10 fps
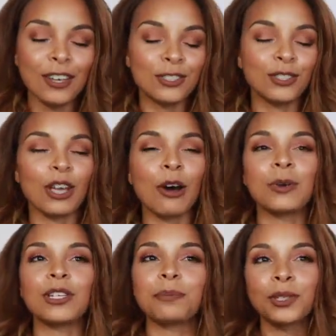She's
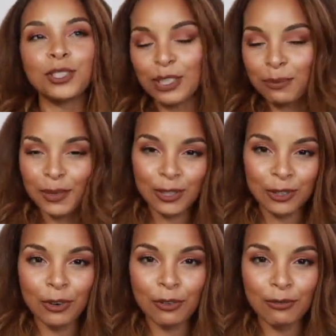always pushing me to
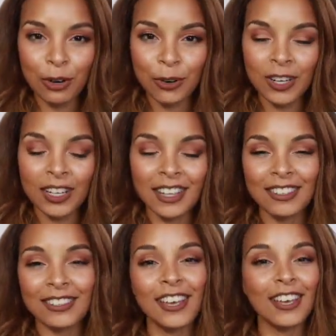go forward,
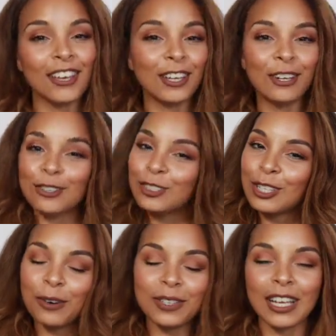and you know, she
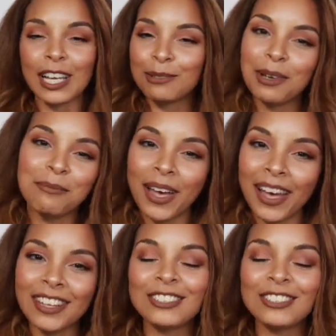always has my back.